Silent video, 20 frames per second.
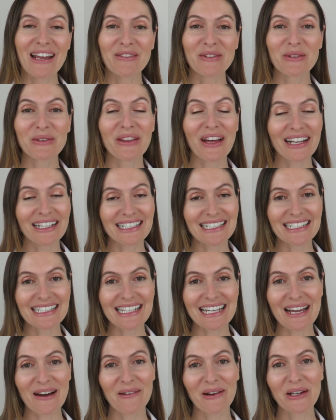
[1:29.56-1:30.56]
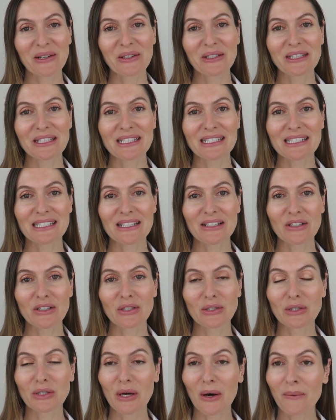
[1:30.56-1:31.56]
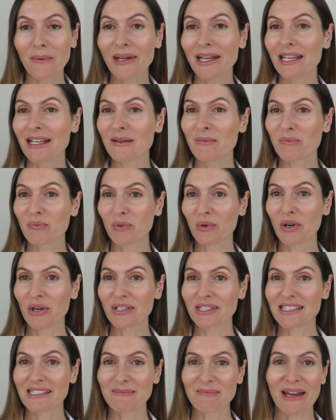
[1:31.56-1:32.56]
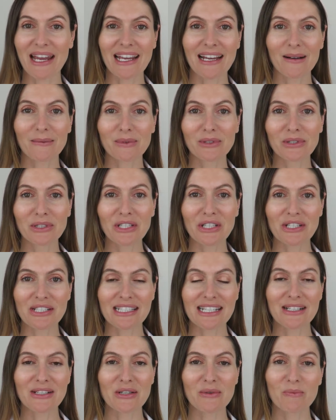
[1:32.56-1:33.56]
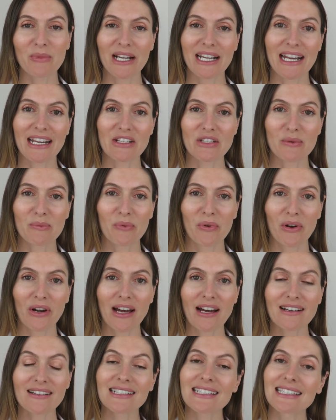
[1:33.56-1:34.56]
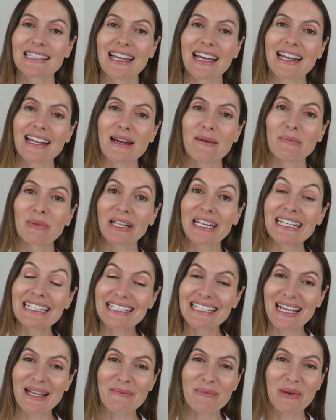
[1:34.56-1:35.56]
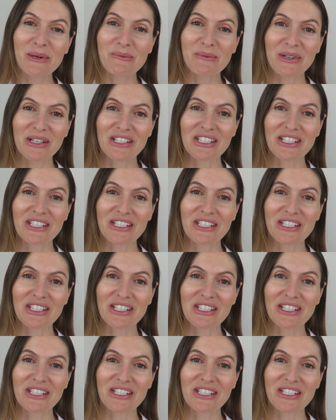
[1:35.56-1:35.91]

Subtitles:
If you'd like to see how I got this glowing bronze makeup look using Nude by Nature products, then please keep on